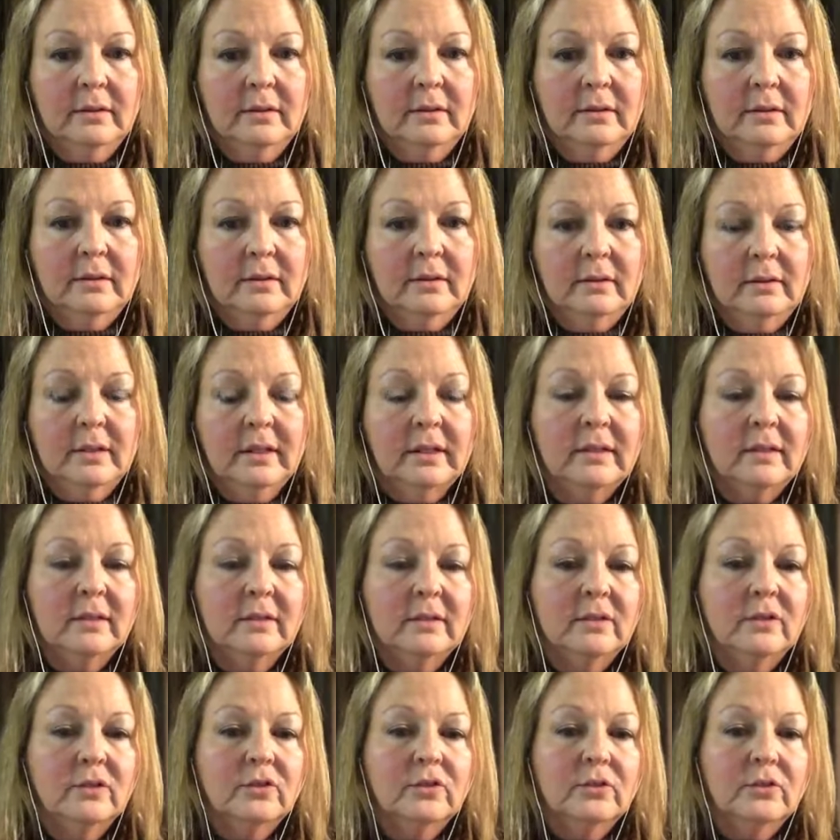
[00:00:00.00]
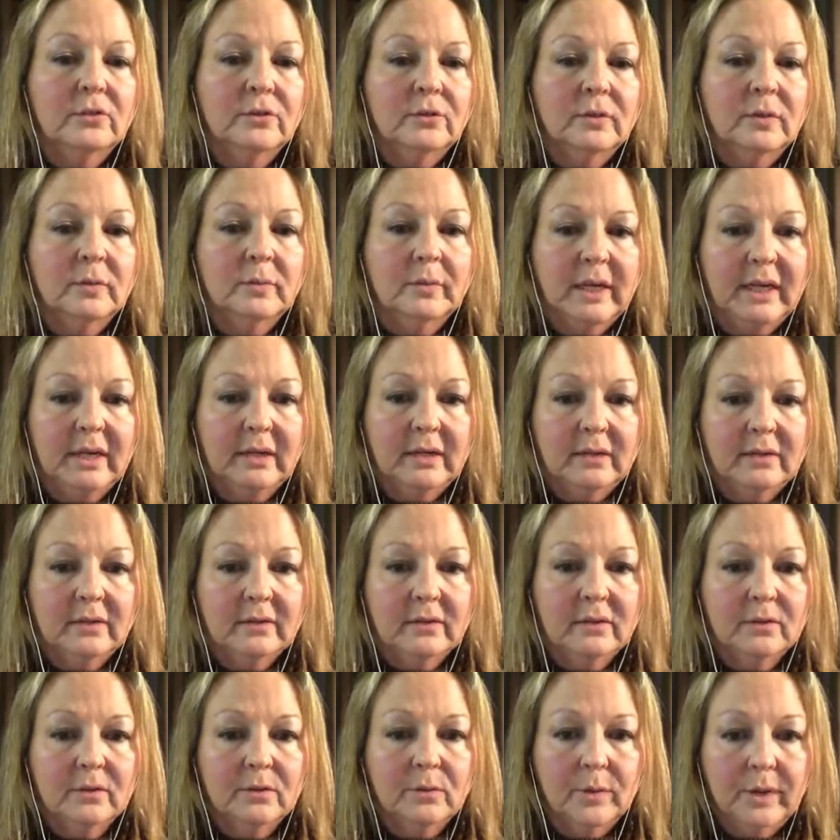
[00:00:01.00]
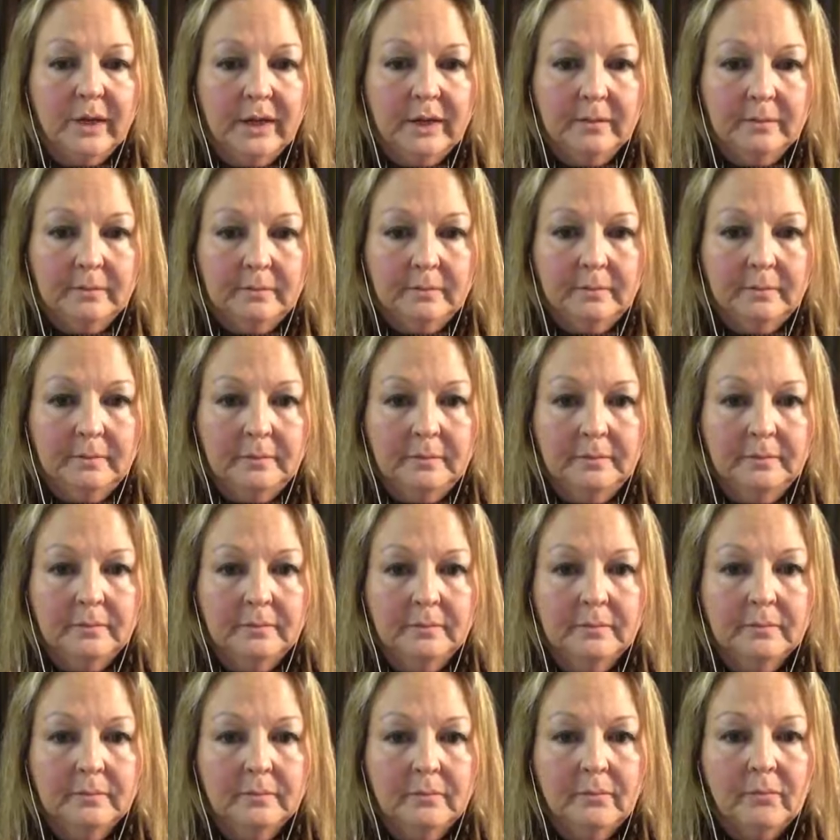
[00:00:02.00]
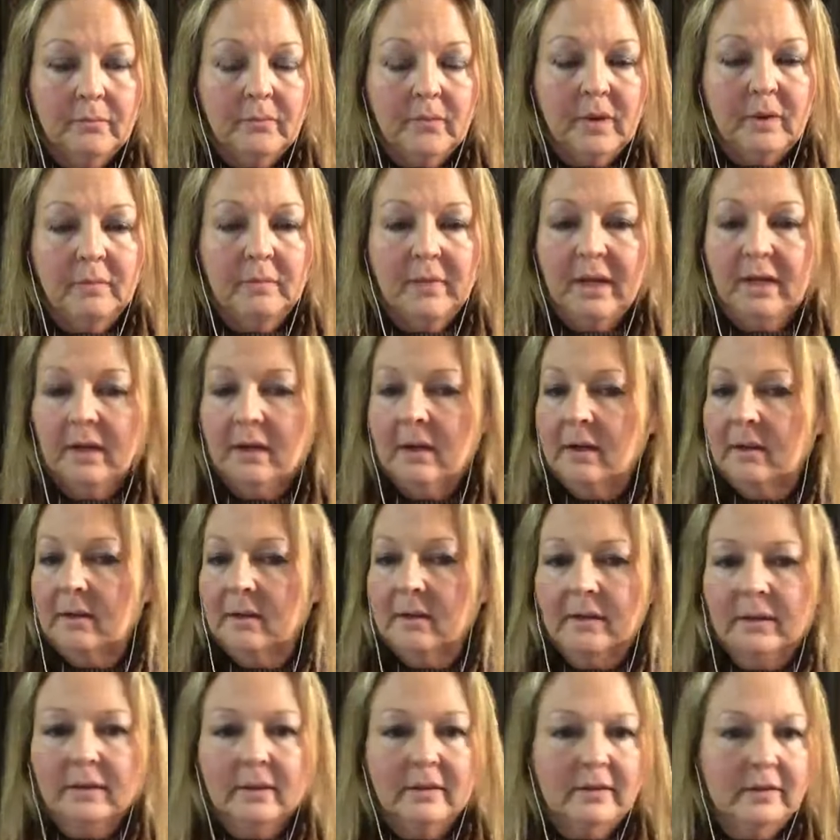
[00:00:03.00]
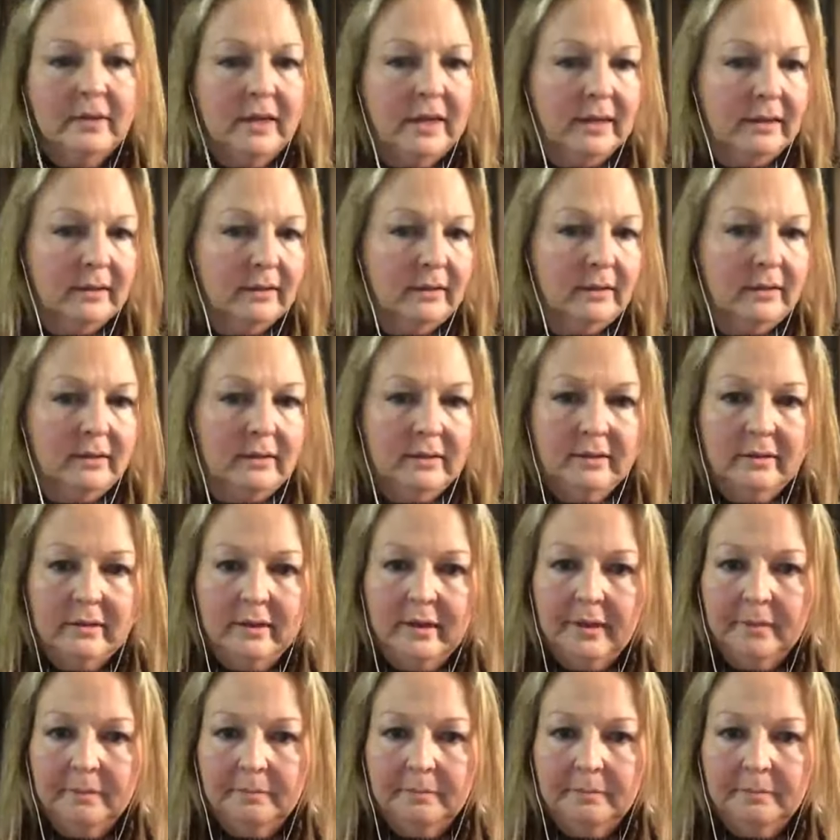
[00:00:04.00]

that this is true about us as well. May not look exactly the same